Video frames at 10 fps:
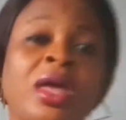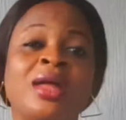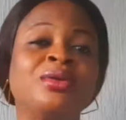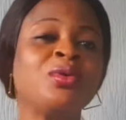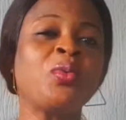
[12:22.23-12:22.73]

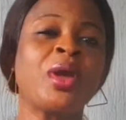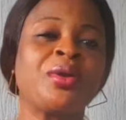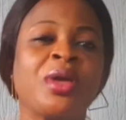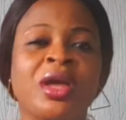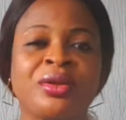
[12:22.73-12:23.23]
another way
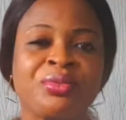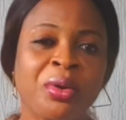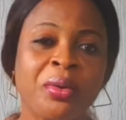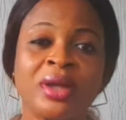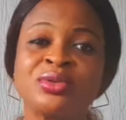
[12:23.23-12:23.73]
you can
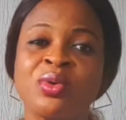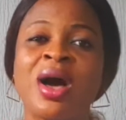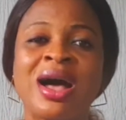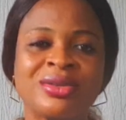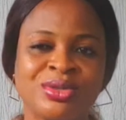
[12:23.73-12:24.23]
regret your
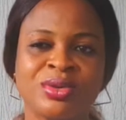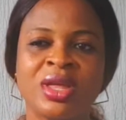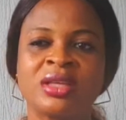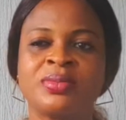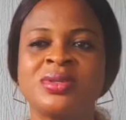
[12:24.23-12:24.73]
action
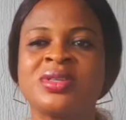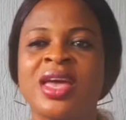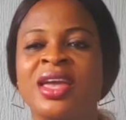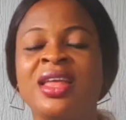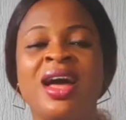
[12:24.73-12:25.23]
is by
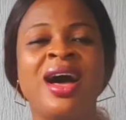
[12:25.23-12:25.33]
saying,